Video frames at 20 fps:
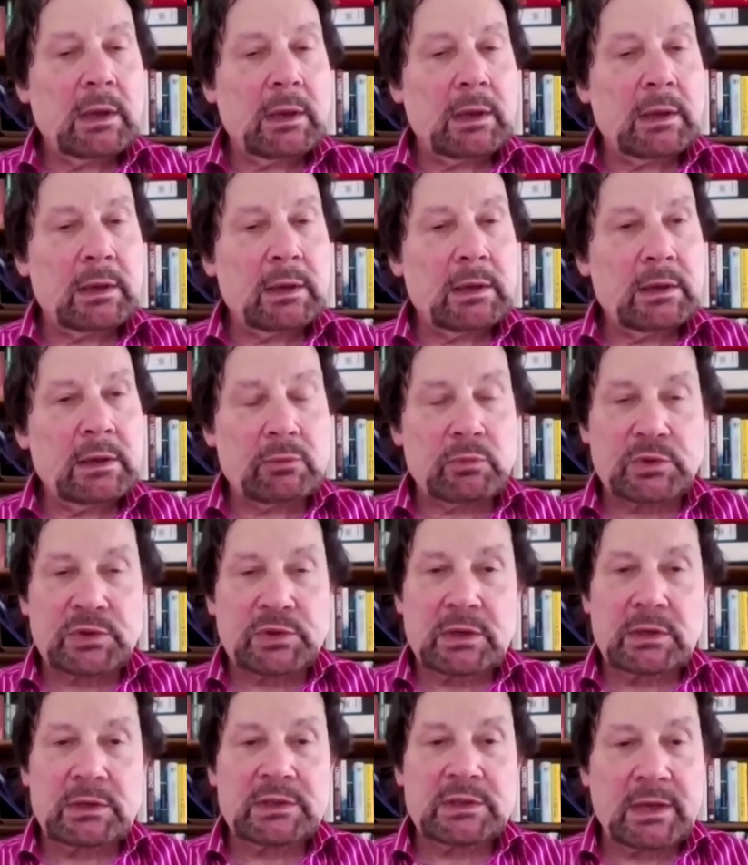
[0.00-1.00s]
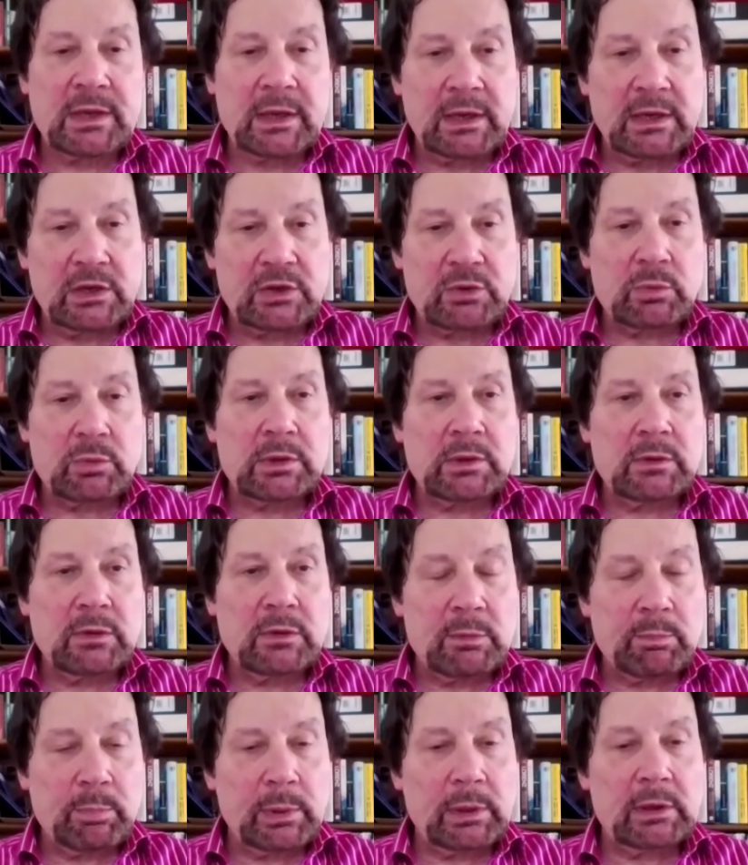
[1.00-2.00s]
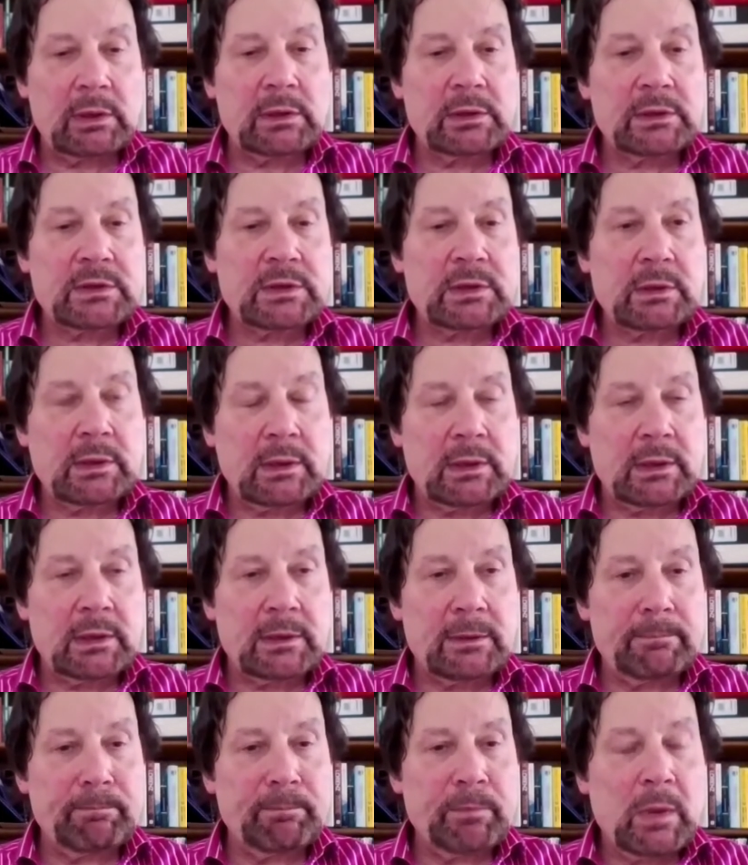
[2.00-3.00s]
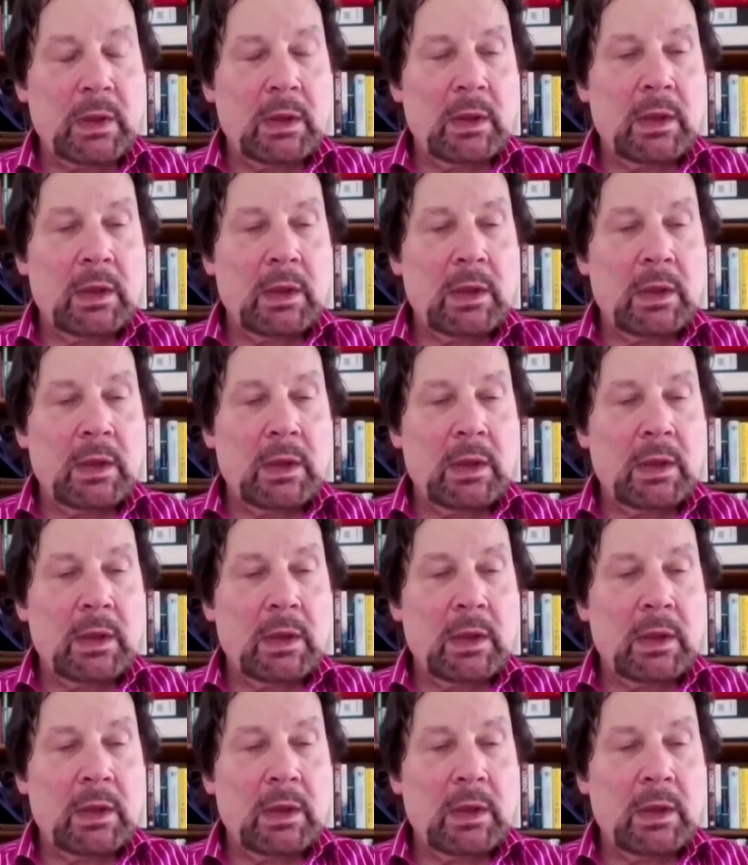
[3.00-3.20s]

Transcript: uh, it was contained within the plant, um,